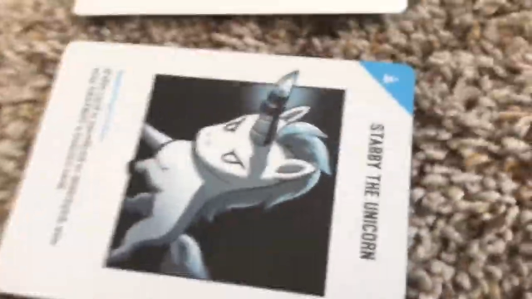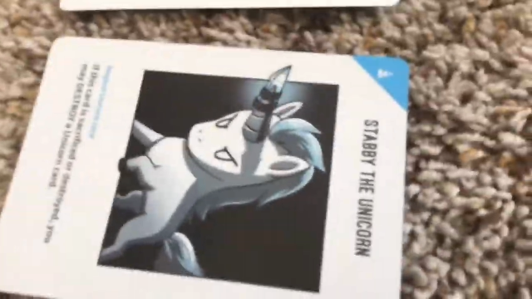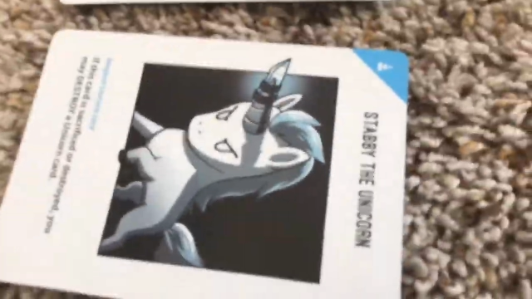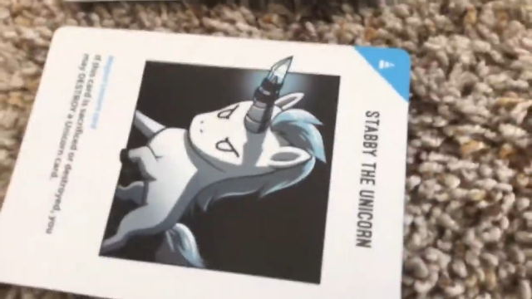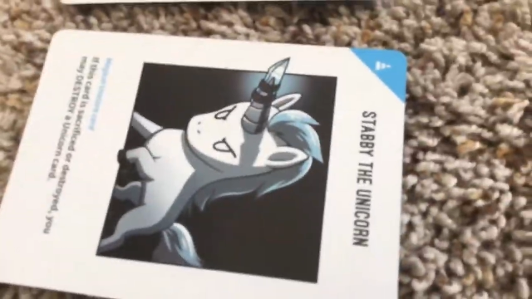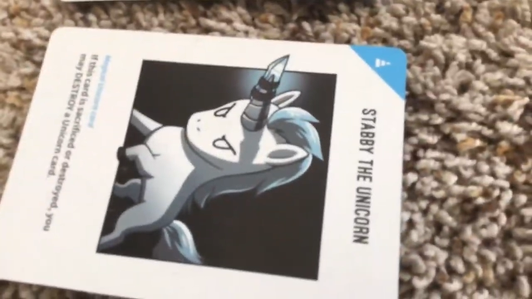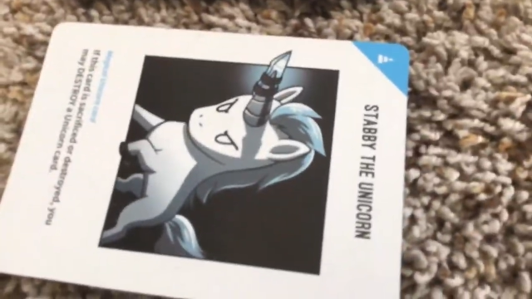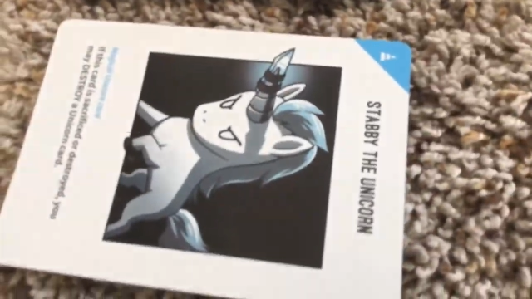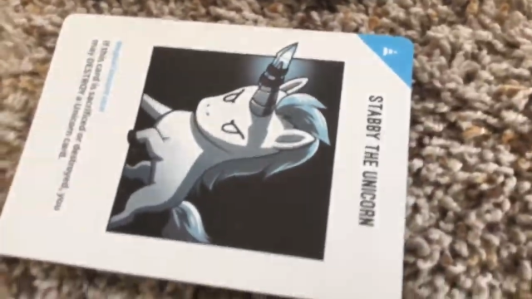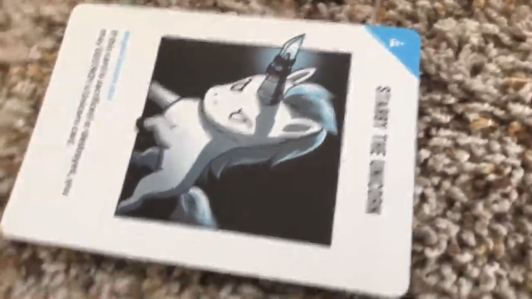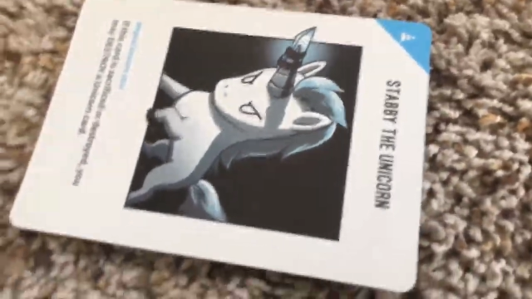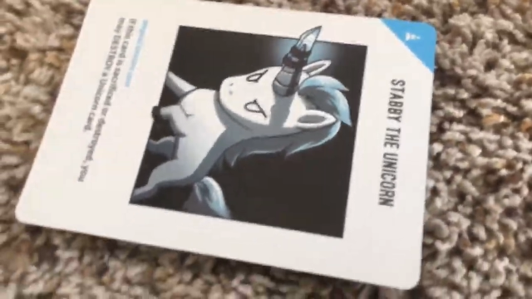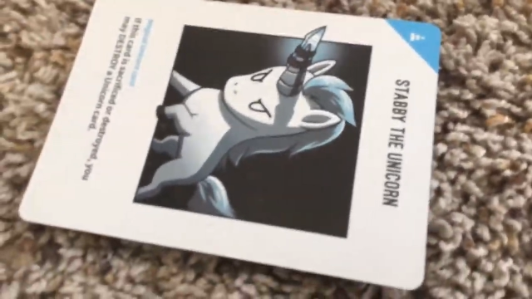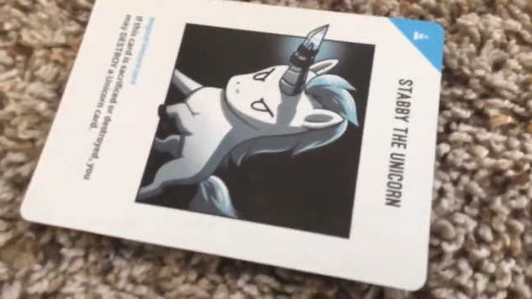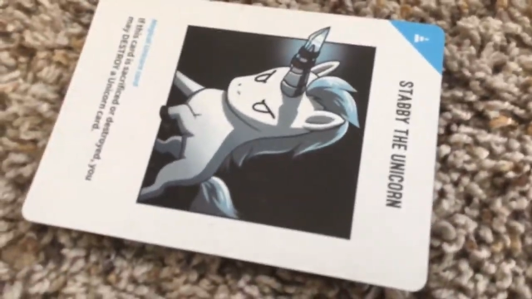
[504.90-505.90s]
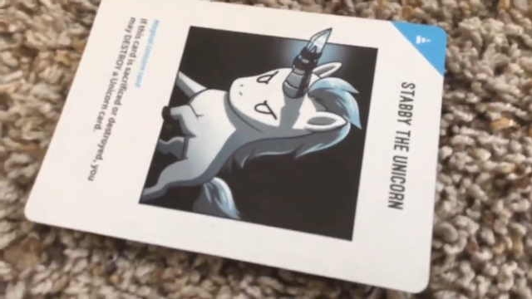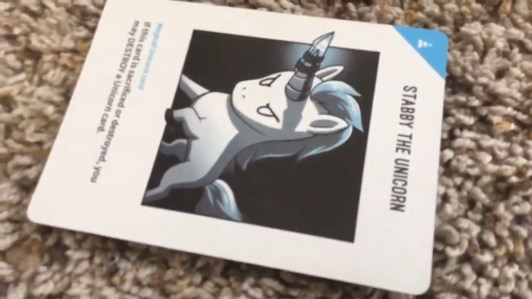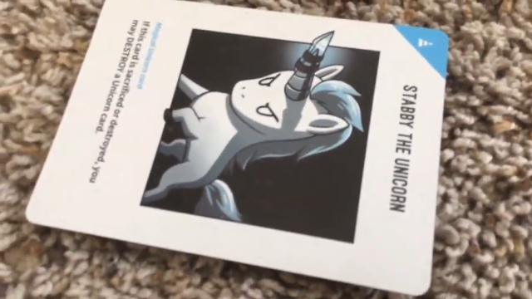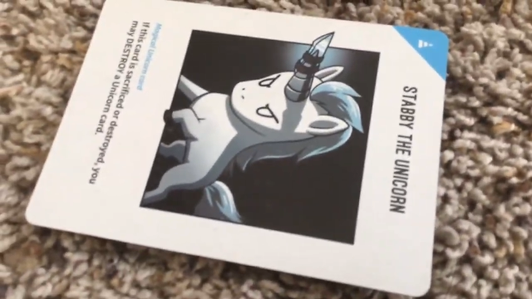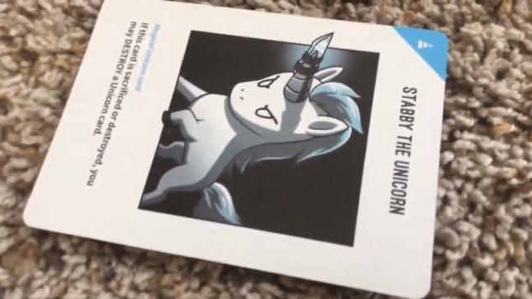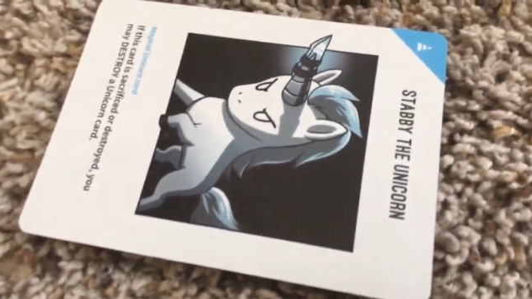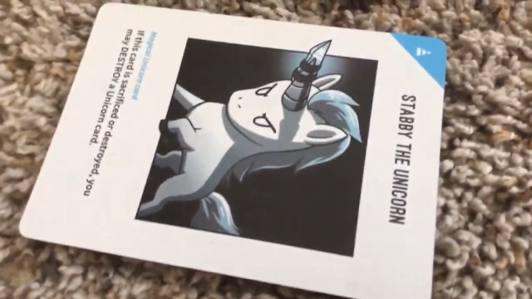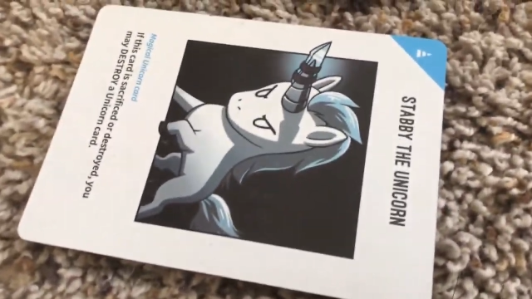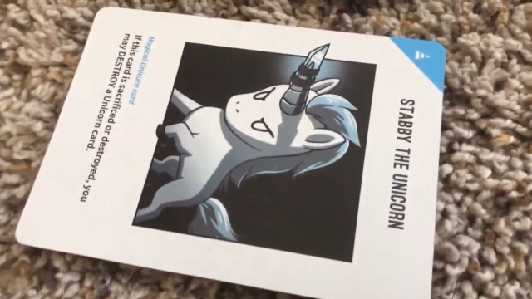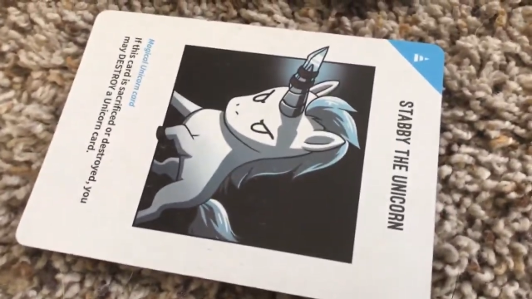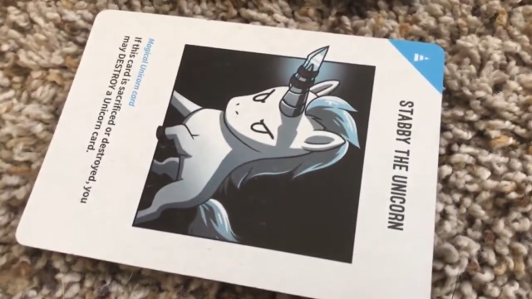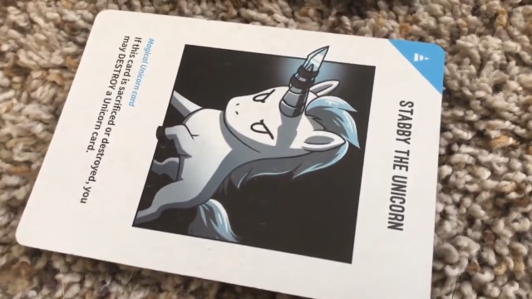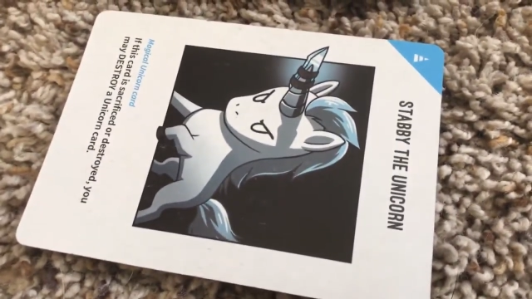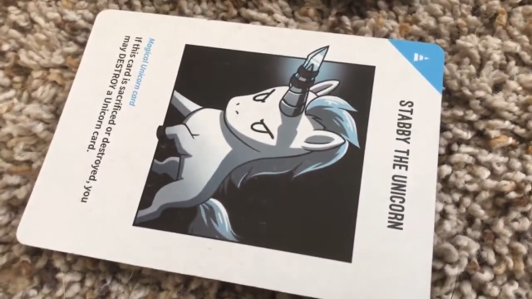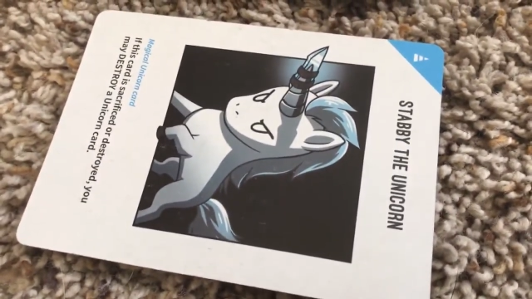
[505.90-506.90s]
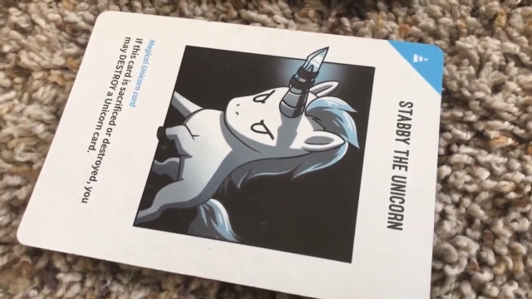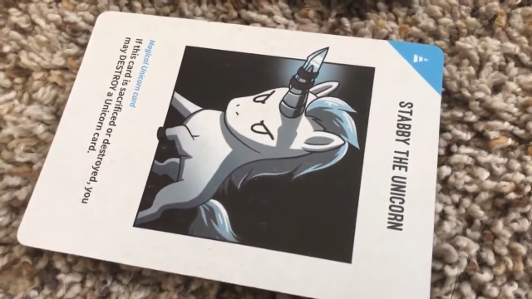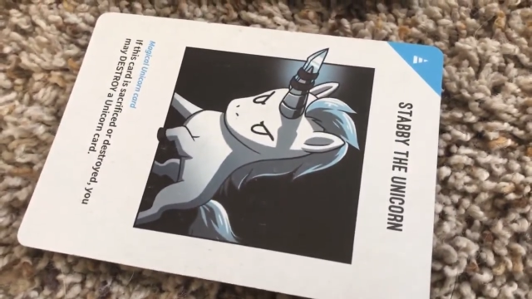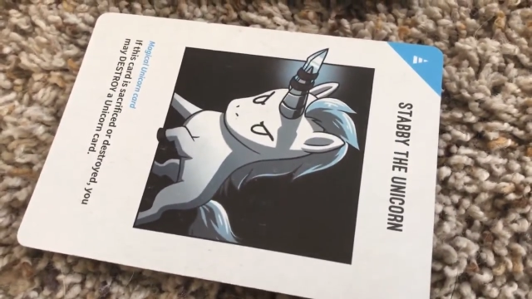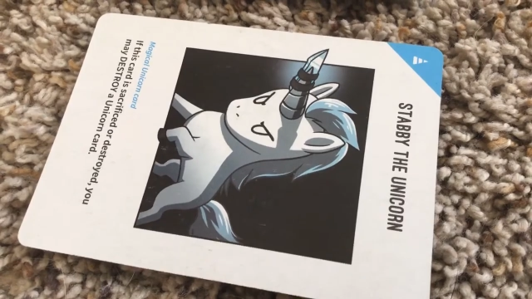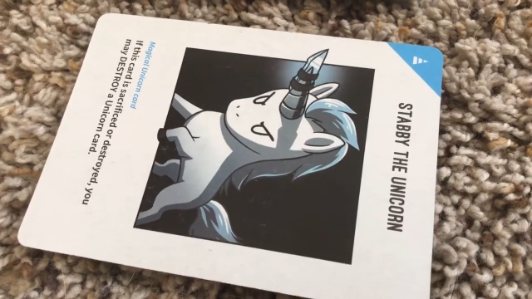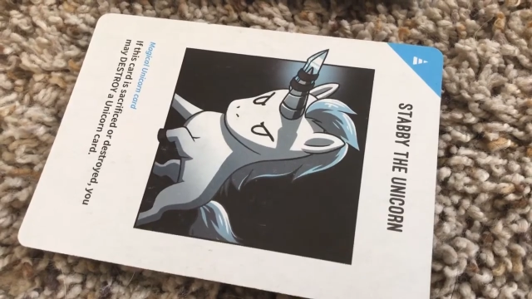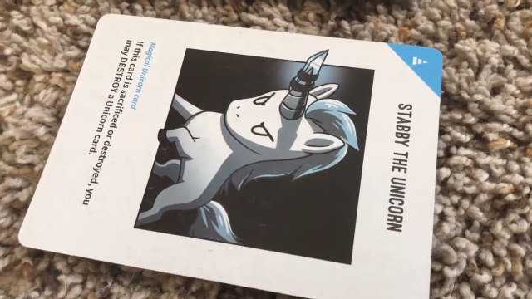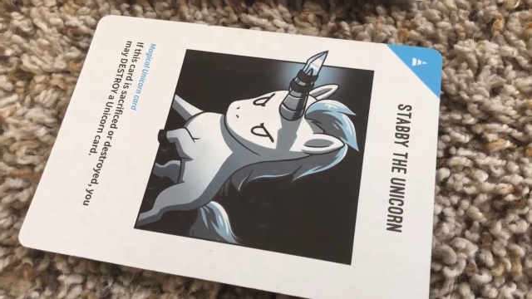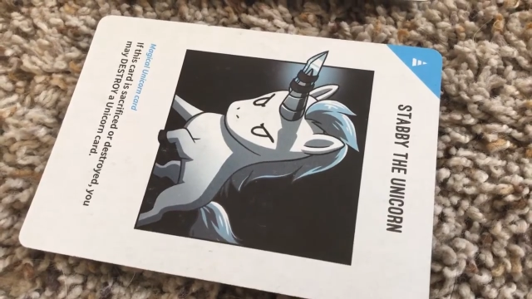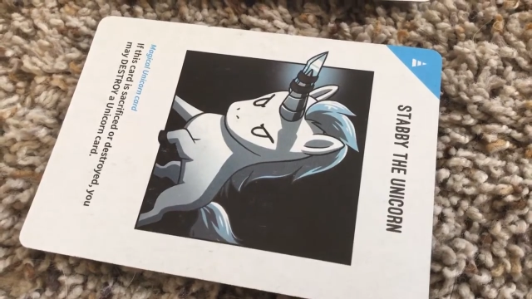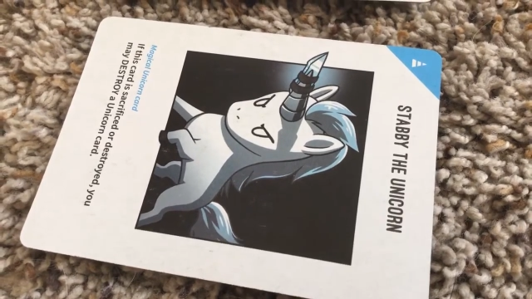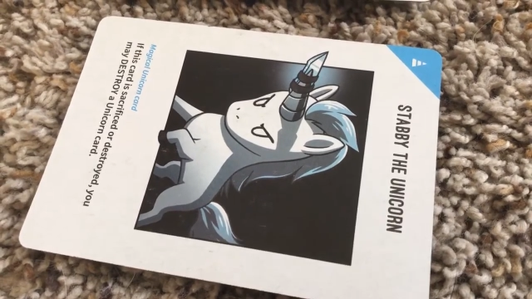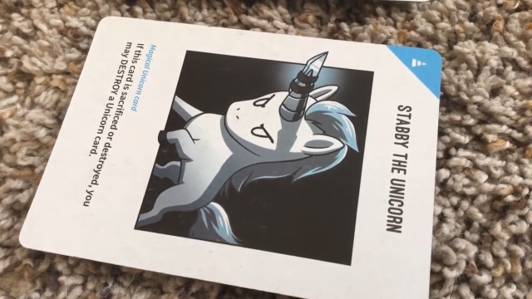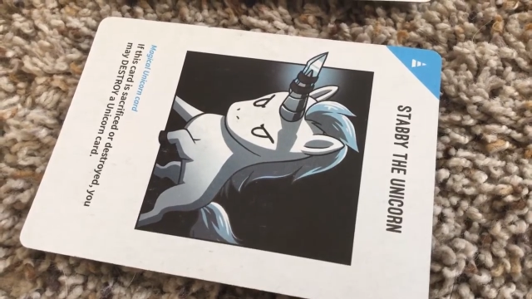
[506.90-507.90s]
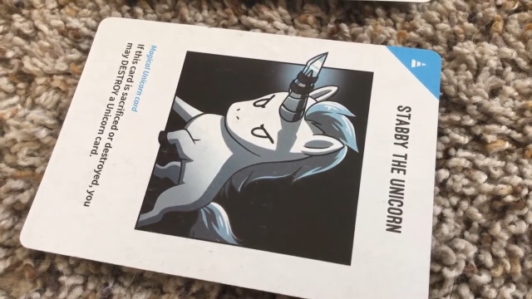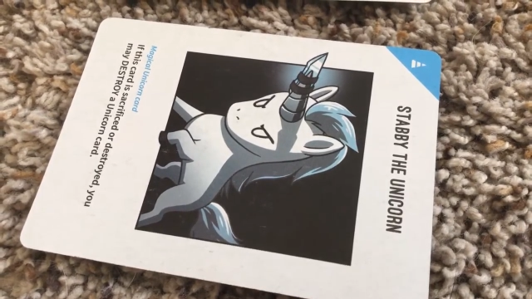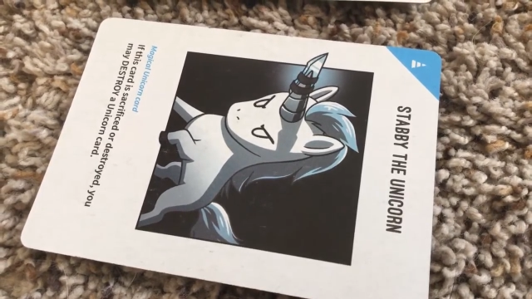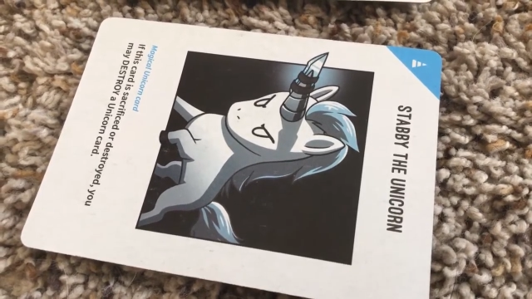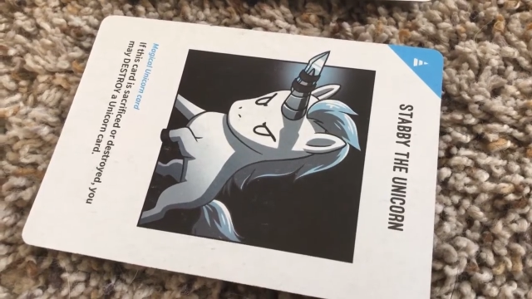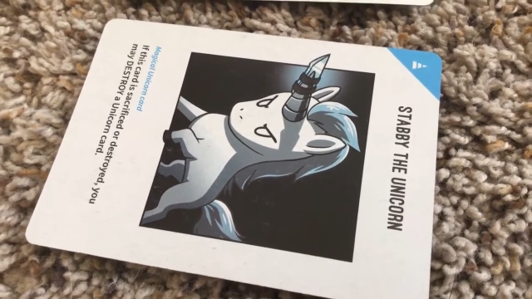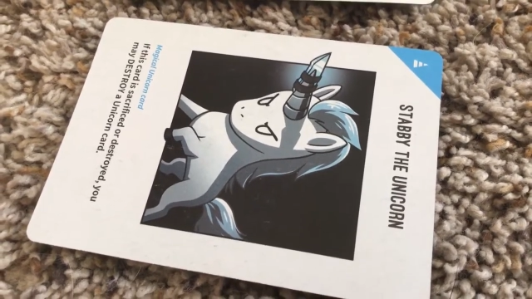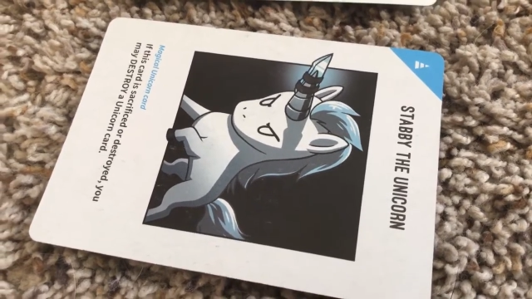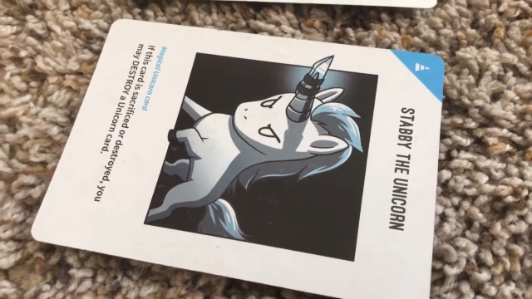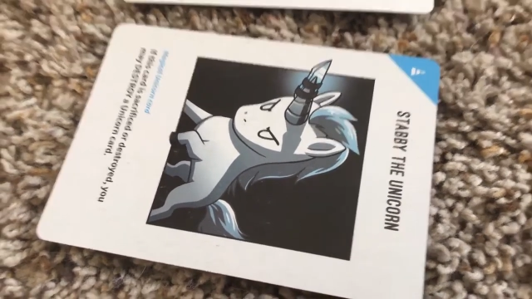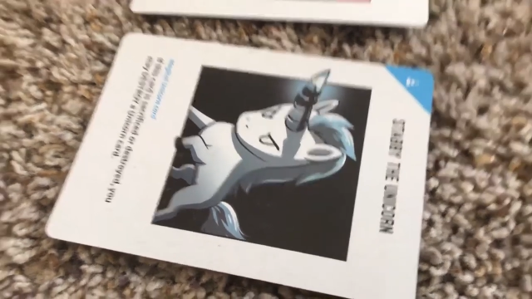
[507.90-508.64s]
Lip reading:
[unreadable: no face in view]